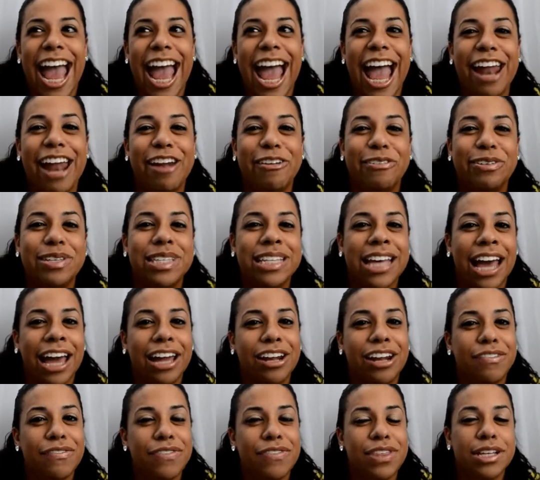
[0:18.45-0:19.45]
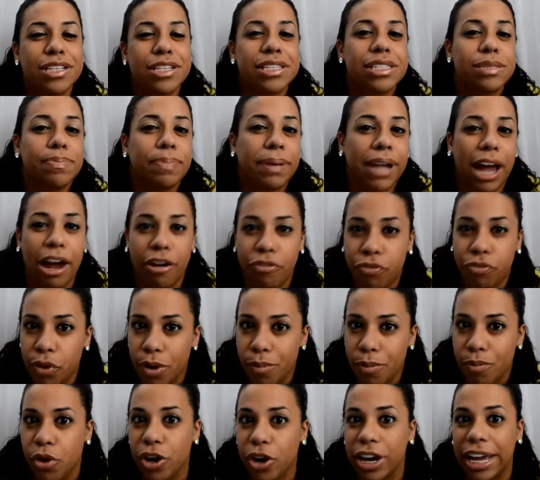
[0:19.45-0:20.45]
And it was kind of this
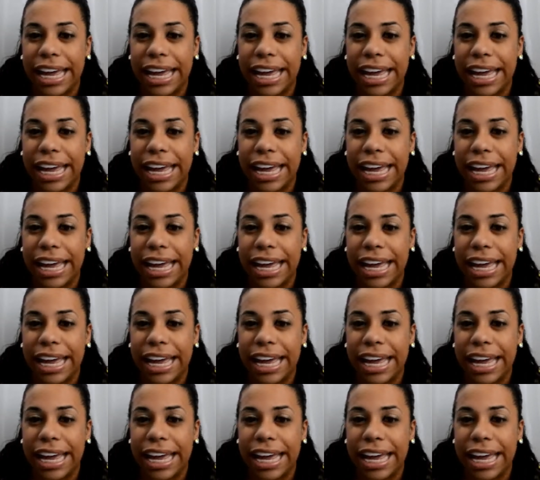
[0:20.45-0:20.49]
platform where